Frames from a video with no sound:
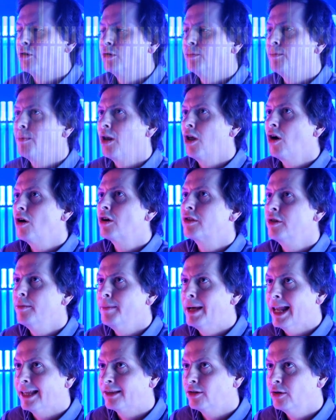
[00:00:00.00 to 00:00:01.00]
could block the
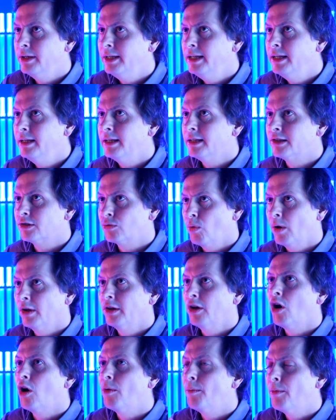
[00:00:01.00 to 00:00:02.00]
melatonin. It's one
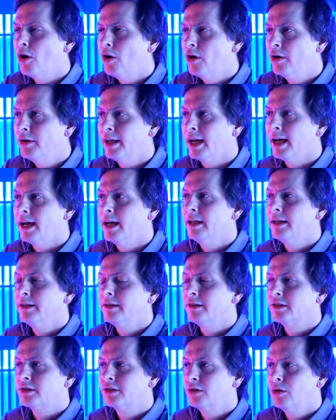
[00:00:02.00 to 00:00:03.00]
hormone,
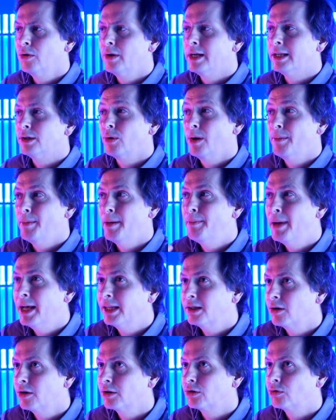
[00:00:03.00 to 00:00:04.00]
and so it will be
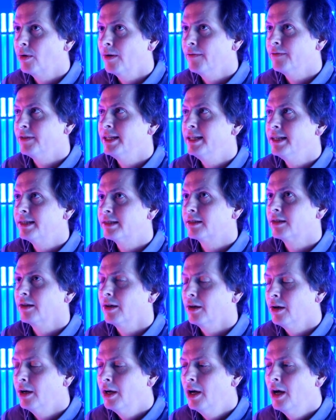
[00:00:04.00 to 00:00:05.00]
better to have this
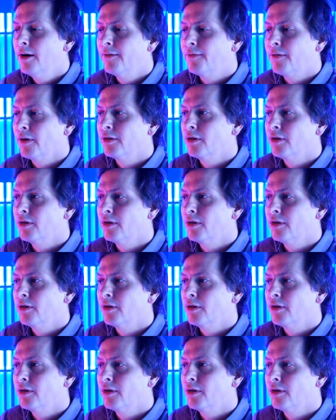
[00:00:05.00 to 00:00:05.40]
for